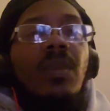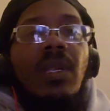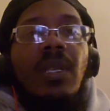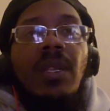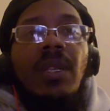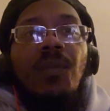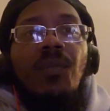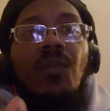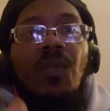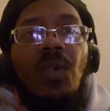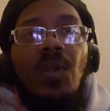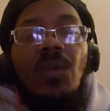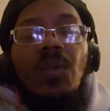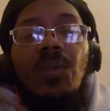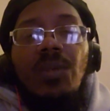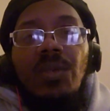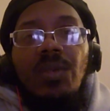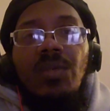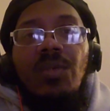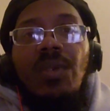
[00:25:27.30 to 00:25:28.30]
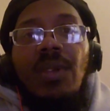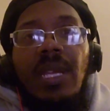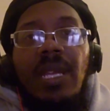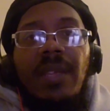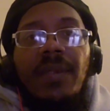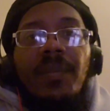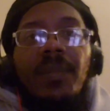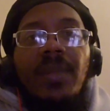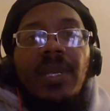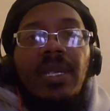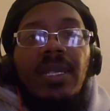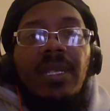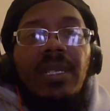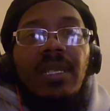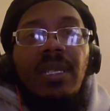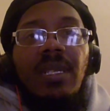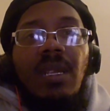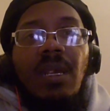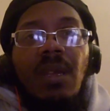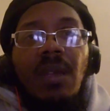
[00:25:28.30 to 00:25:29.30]
And Ro, you have
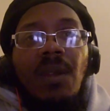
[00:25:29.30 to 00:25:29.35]
been